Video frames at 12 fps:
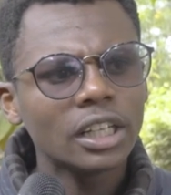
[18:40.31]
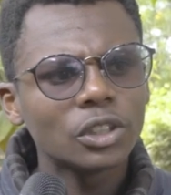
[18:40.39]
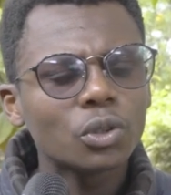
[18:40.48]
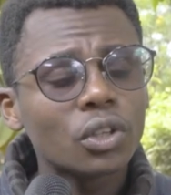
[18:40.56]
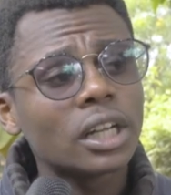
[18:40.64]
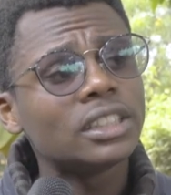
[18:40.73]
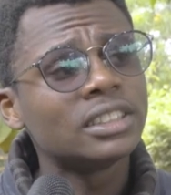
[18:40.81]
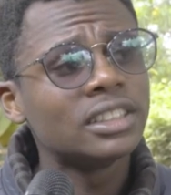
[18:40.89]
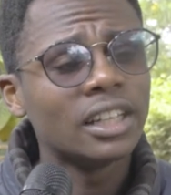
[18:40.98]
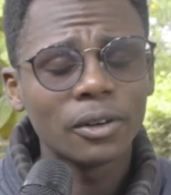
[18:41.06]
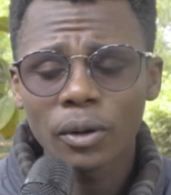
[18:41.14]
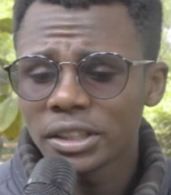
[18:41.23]
So that is
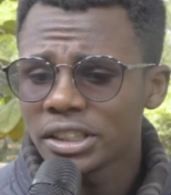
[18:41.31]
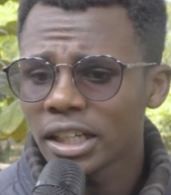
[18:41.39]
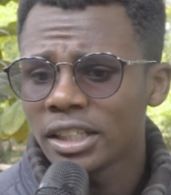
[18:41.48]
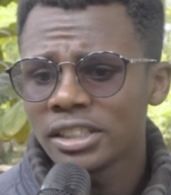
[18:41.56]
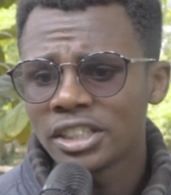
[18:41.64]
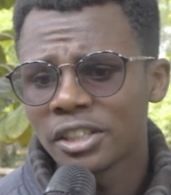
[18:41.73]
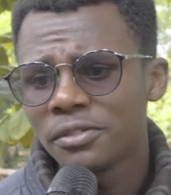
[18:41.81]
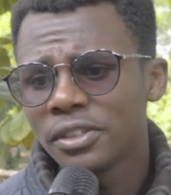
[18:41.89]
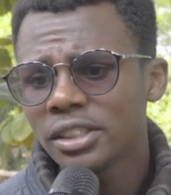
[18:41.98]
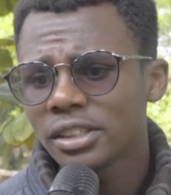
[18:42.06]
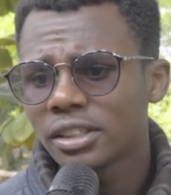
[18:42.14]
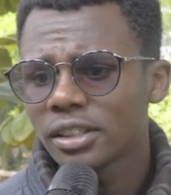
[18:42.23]
the one challenge I
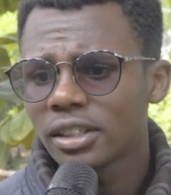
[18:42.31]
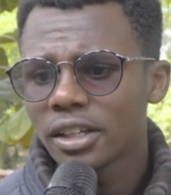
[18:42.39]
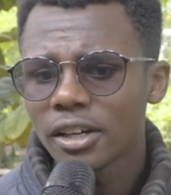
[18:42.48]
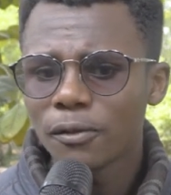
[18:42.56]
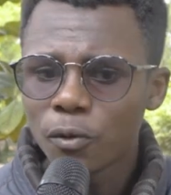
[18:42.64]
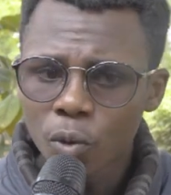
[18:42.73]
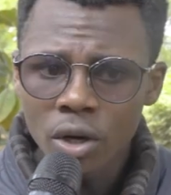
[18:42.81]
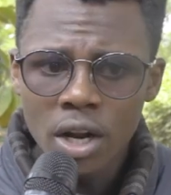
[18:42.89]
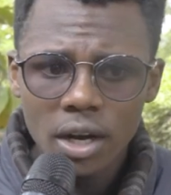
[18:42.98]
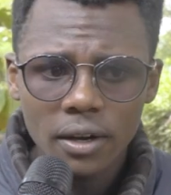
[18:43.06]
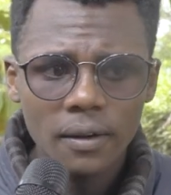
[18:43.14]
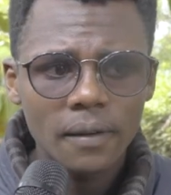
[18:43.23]
face, food.